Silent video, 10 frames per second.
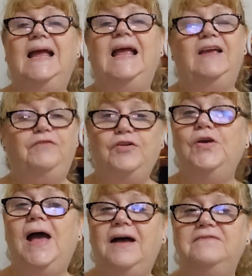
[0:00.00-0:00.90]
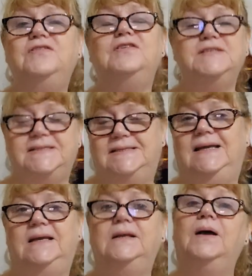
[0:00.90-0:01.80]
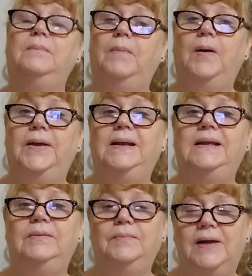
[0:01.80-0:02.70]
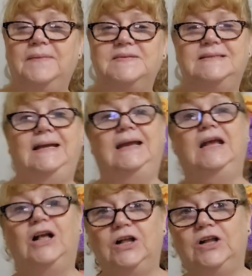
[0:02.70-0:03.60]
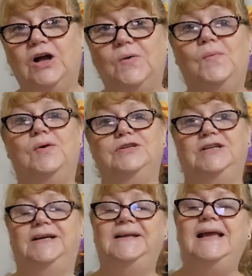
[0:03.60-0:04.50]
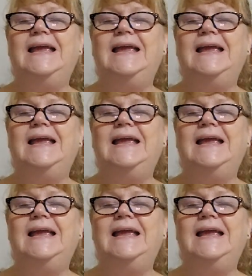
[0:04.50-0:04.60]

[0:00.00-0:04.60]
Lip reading: If you have not seen Bohemian Rhapsody, go and watch it.